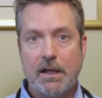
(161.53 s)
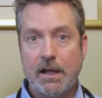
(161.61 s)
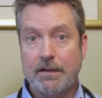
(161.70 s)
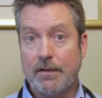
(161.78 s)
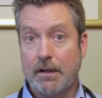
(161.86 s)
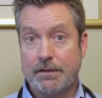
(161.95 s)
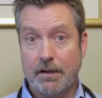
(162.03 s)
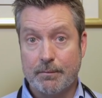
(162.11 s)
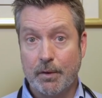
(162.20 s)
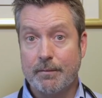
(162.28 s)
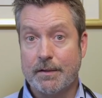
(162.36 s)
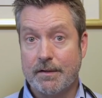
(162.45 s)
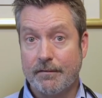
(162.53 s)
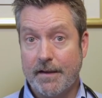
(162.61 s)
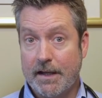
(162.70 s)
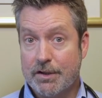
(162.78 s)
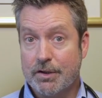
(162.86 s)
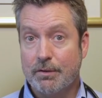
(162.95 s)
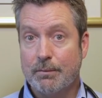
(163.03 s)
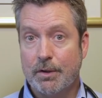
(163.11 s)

involuntary movement facial